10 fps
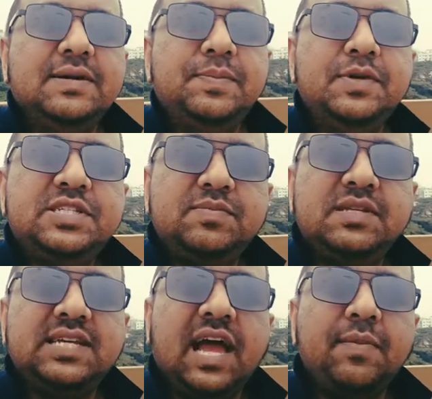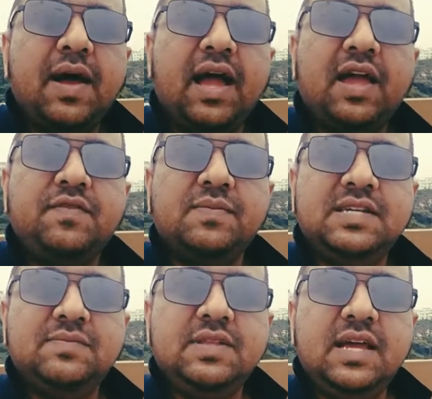Most of the time, I have
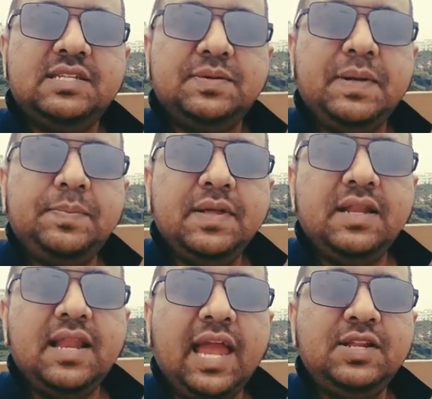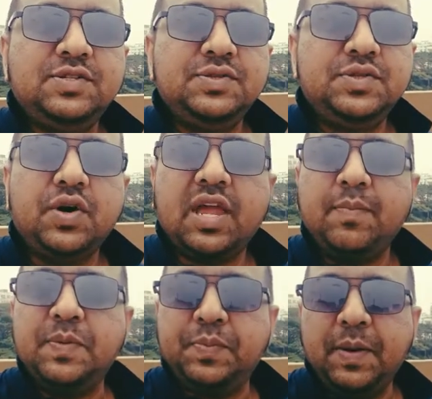observed that people like to talk
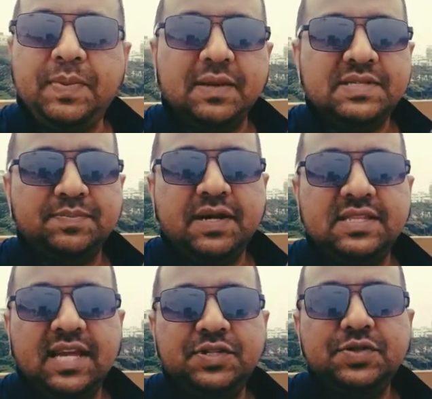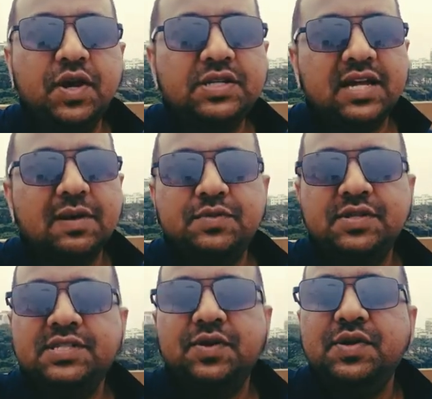about problems, but they do not come
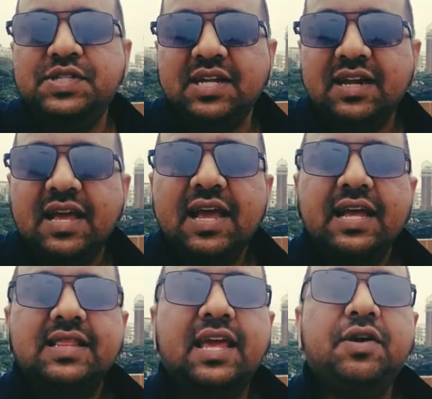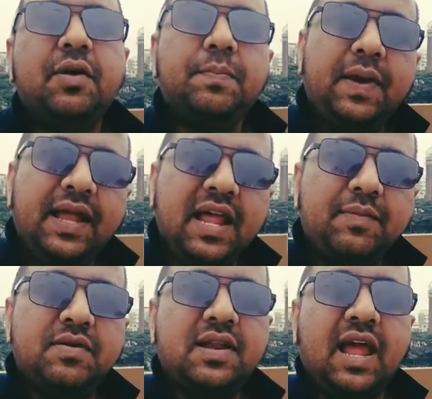to the solution. They complain
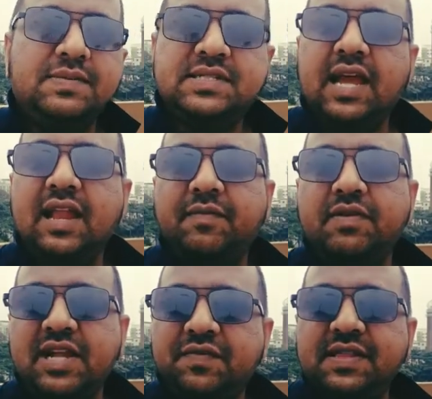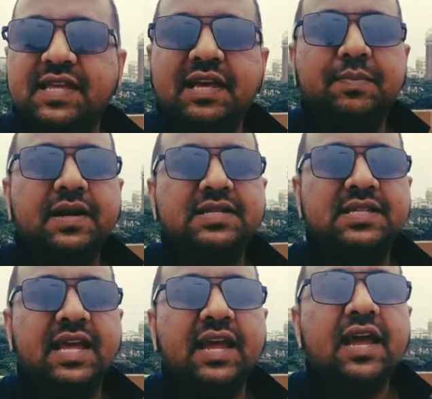about lifestyle, about everything, but
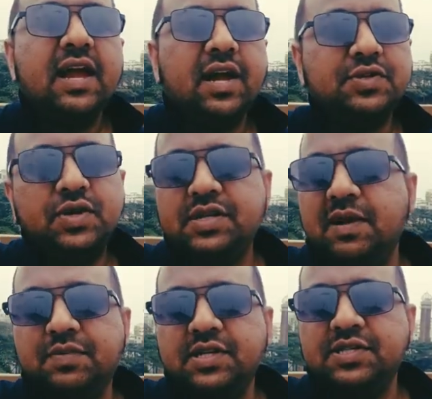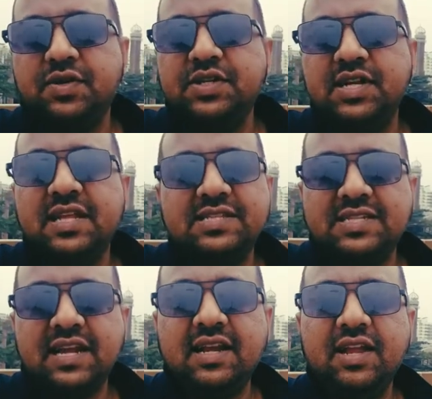they do not come to the solution
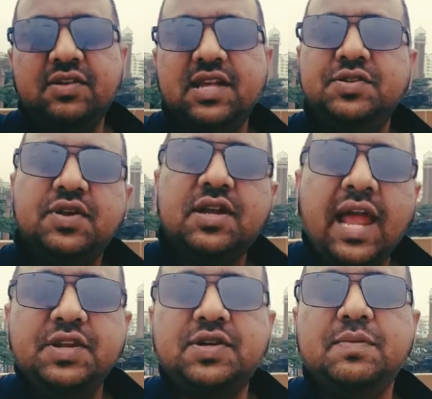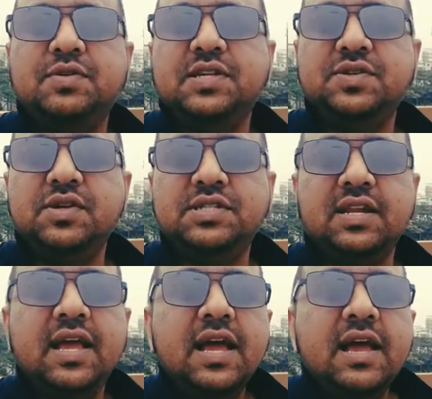instantly, or they do not like to come to the solution.